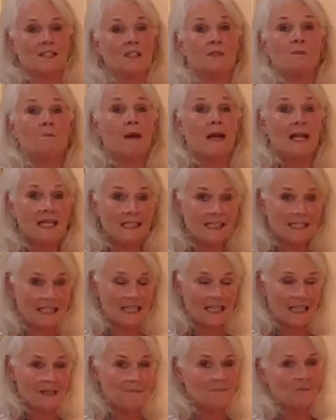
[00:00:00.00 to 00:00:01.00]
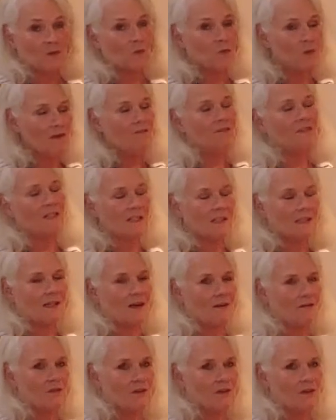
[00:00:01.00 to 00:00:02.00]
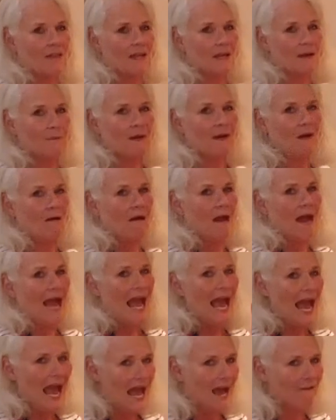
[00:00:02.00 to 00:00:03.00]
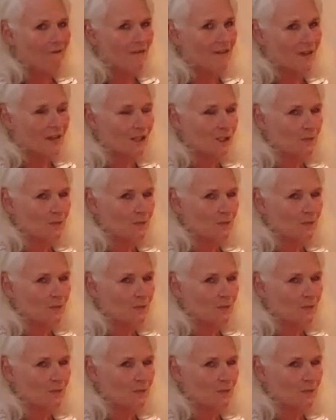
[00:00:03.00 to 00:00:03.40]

spicy, we've discovered that about half of the